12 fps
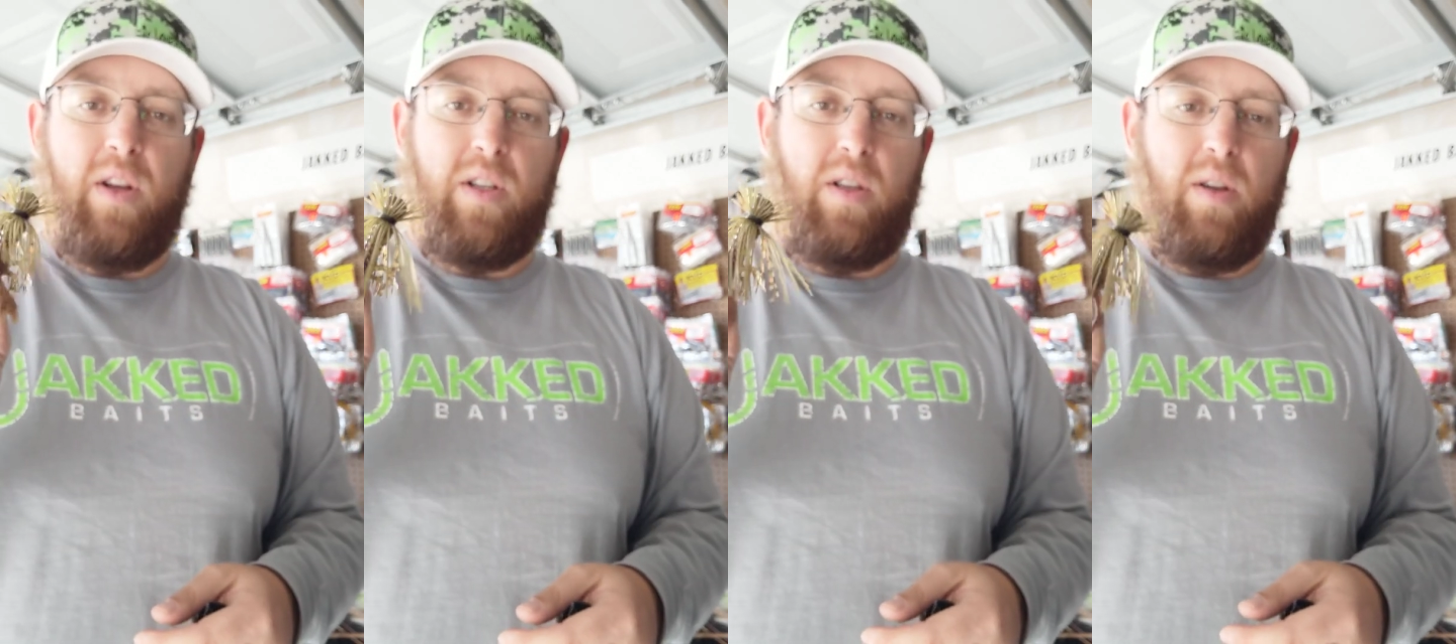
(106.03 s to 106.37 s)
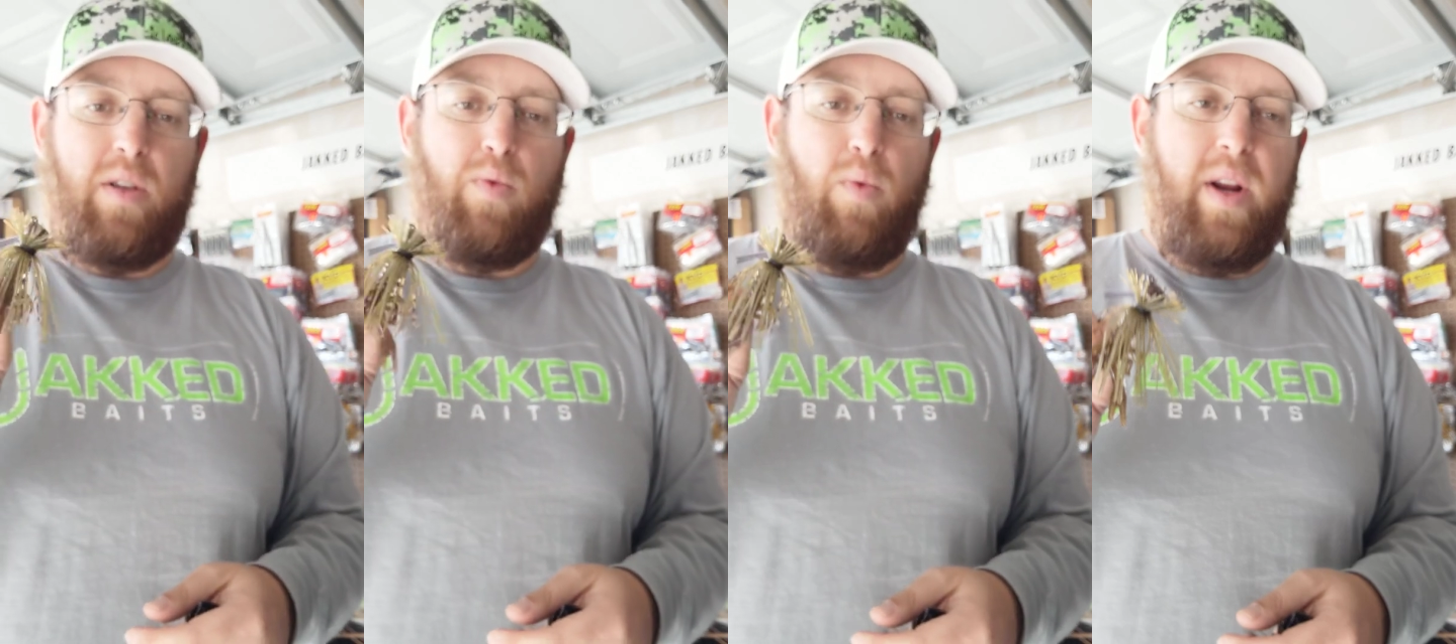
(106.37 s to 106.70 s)
just
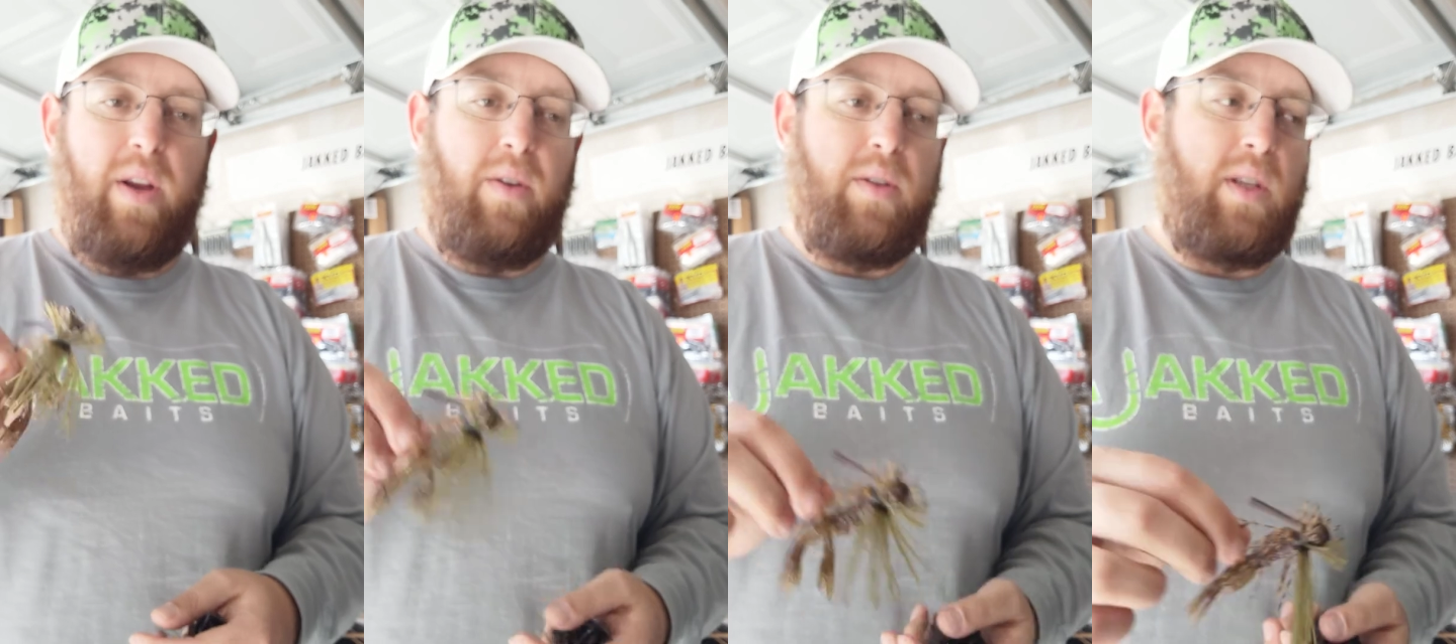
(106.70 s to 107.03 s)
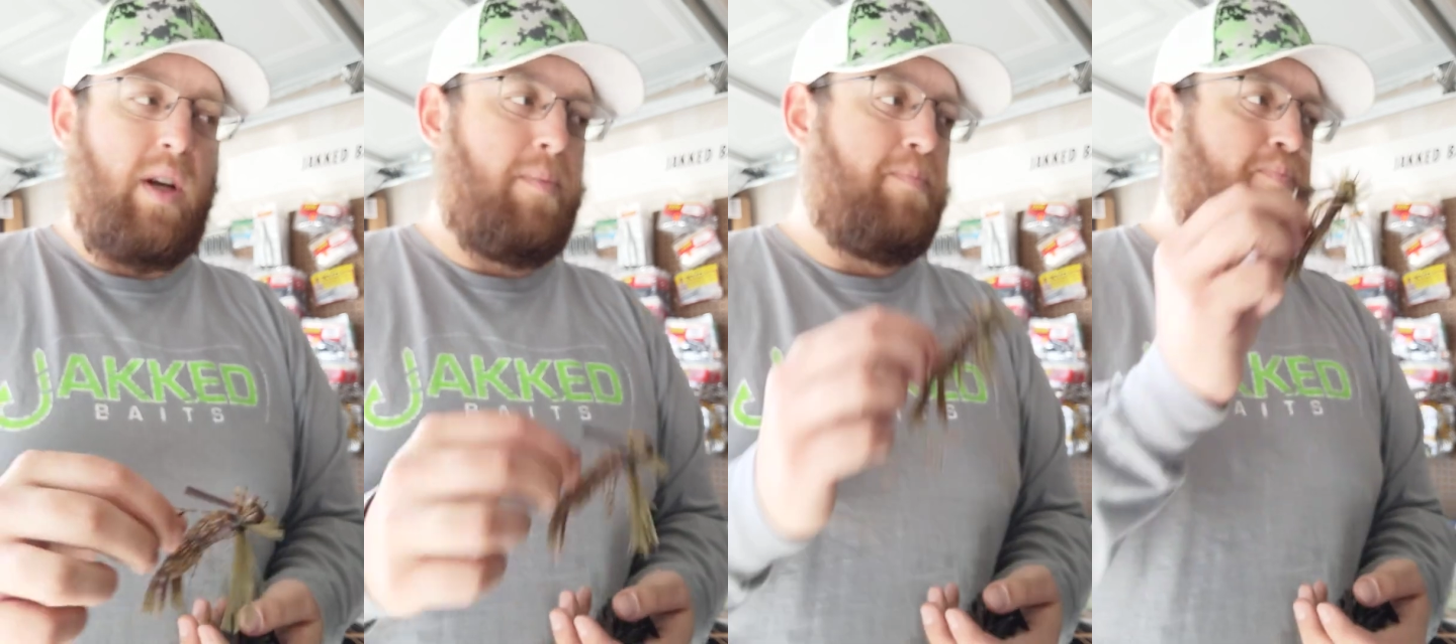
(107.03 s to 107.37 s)
looks real.
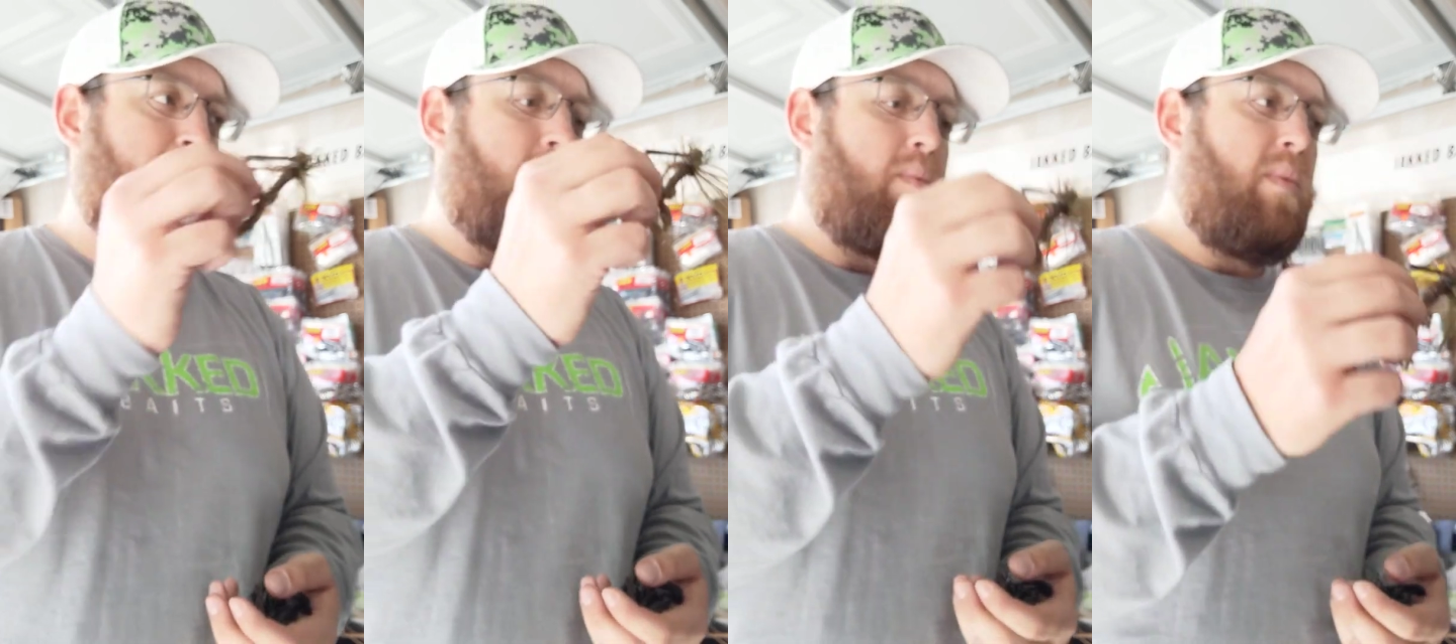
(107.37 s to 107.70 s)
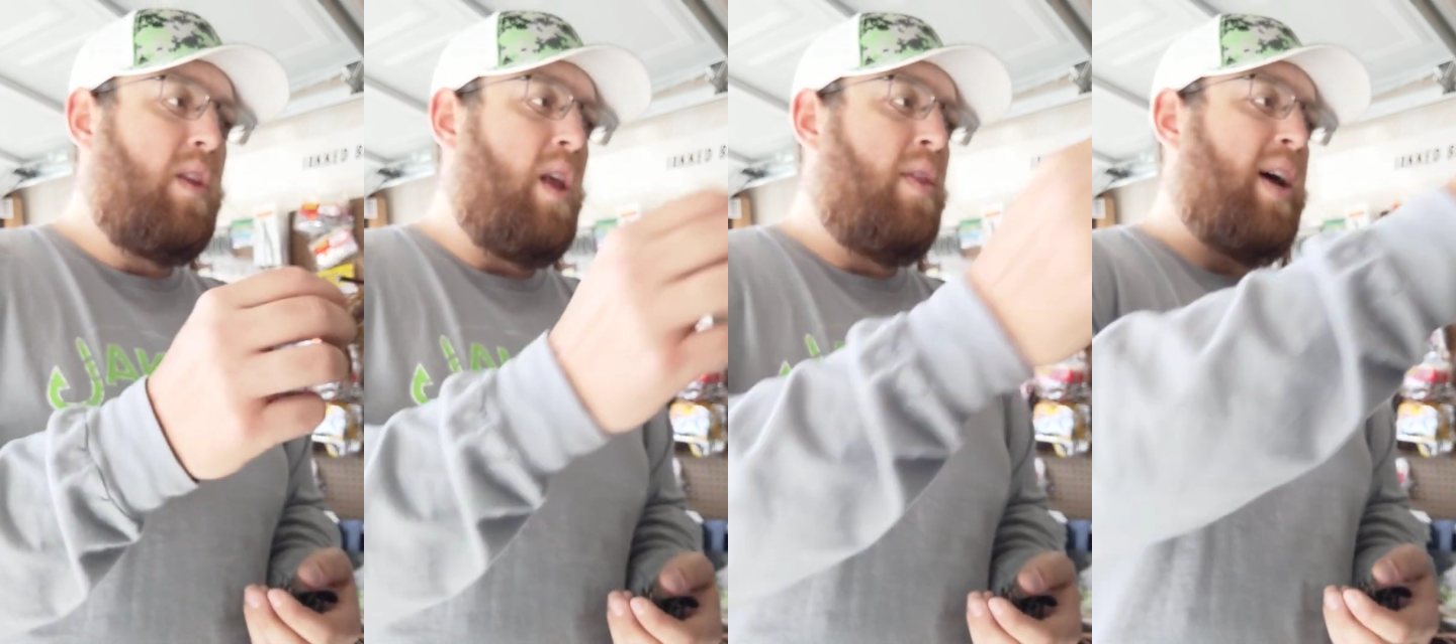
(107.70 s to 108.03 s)
So
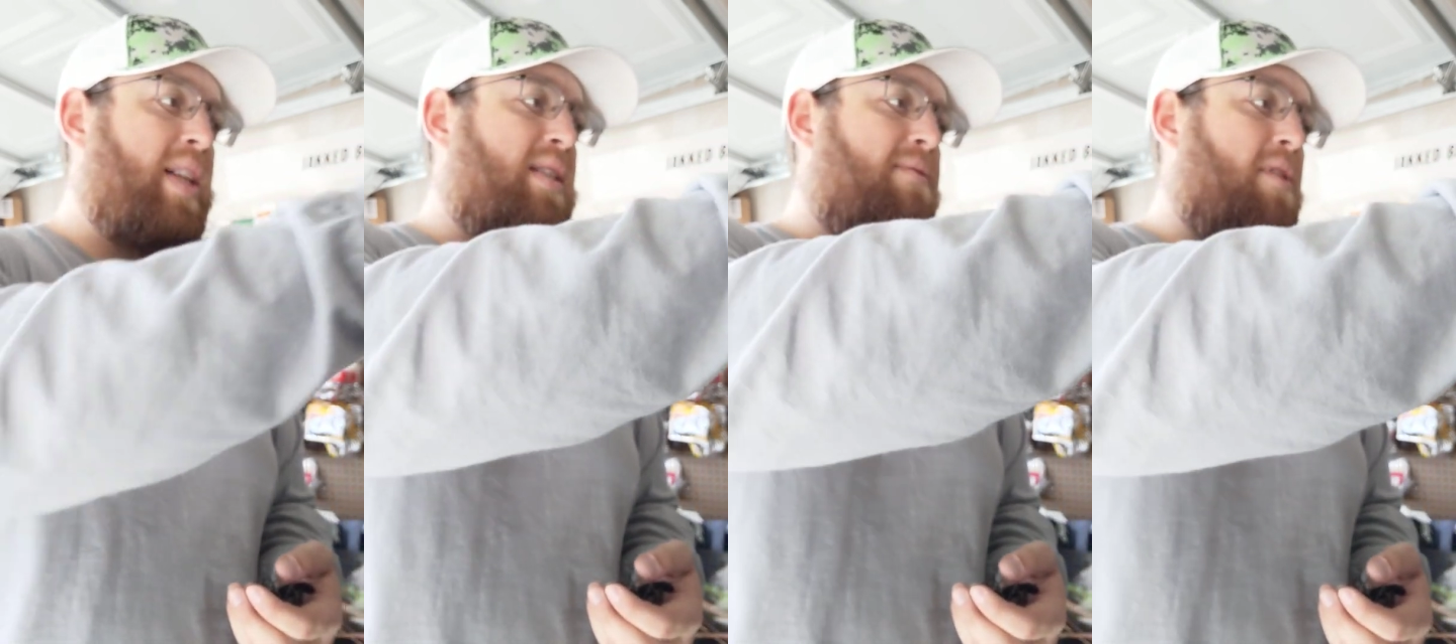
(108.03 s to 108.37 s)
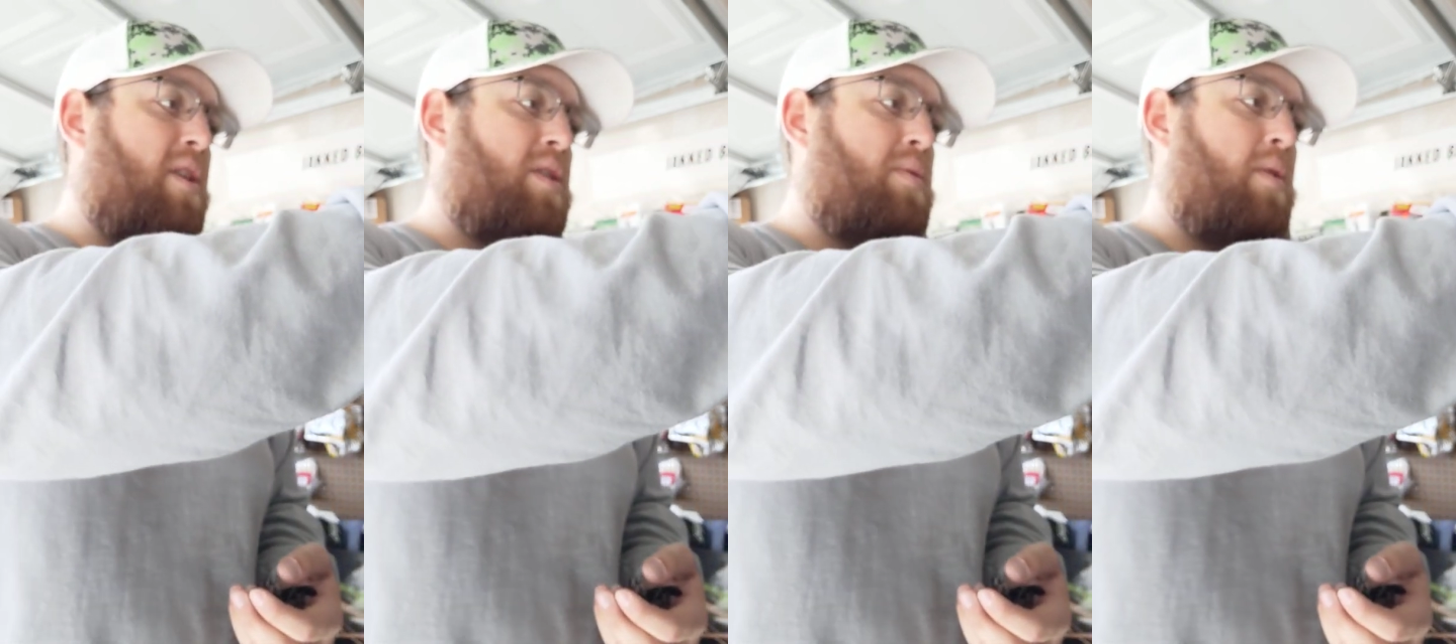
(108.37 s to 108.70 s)
that's the
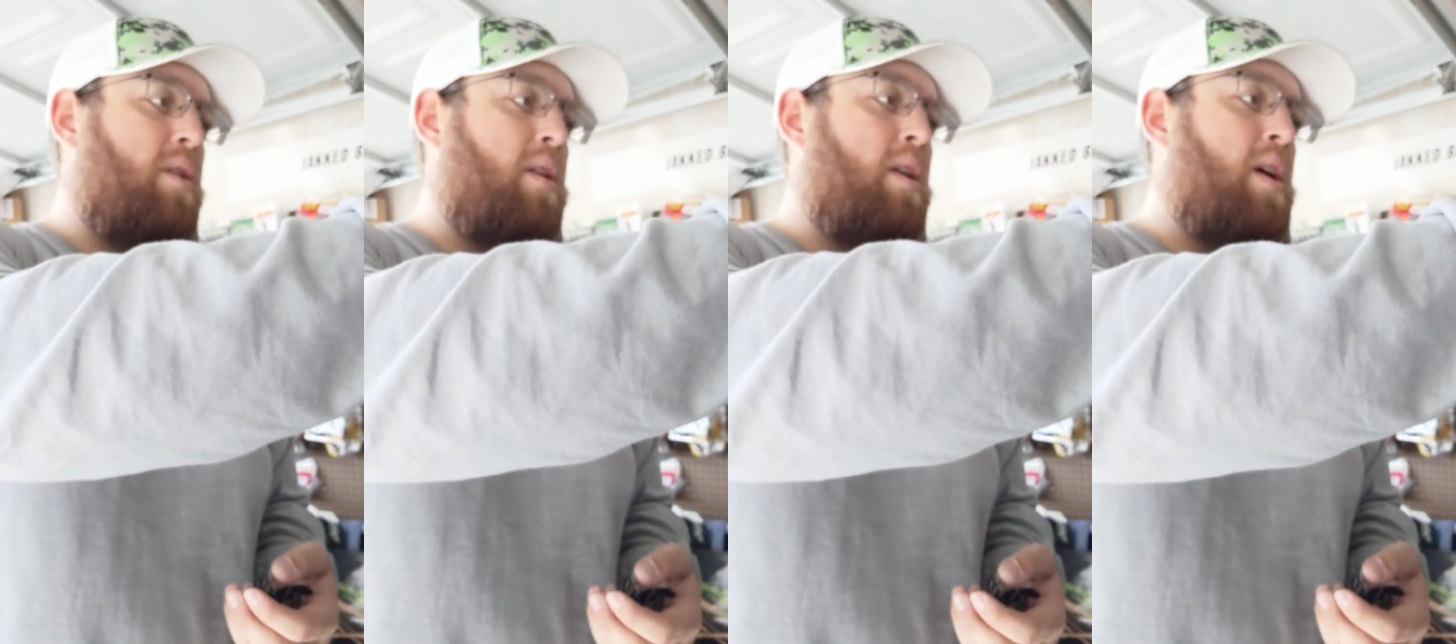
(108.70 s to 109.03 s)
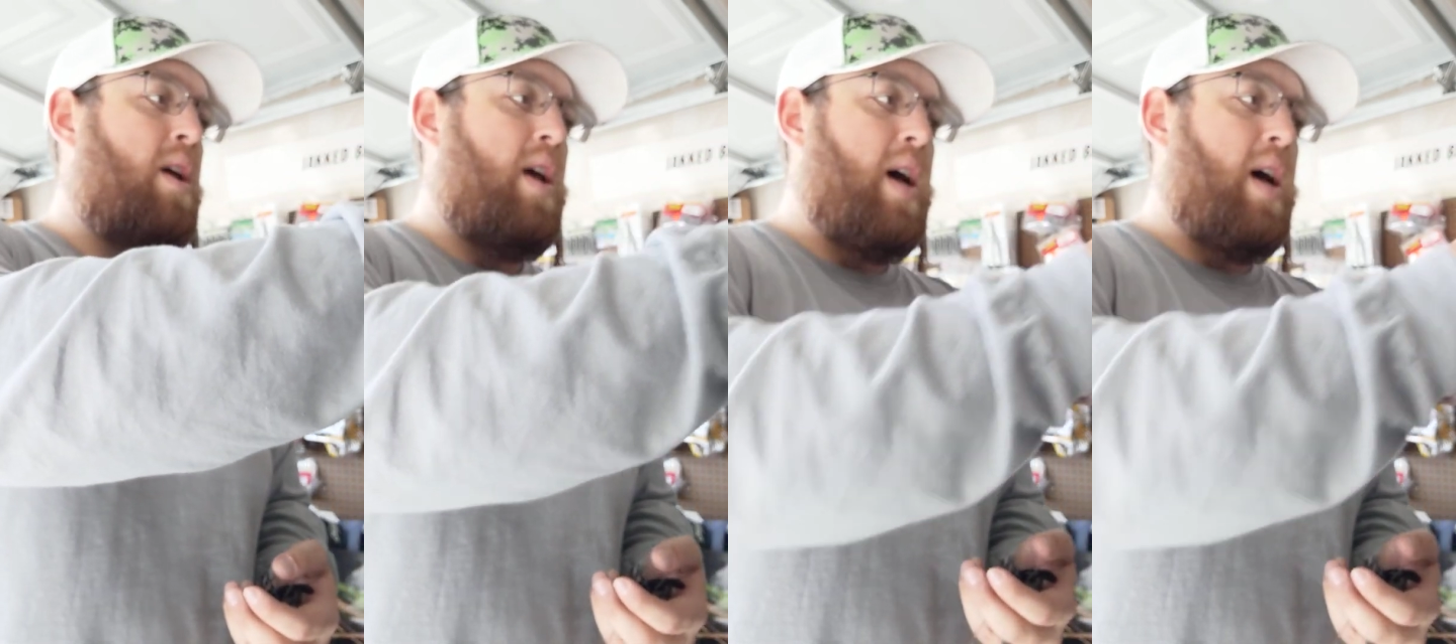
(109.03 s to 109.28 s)
first one.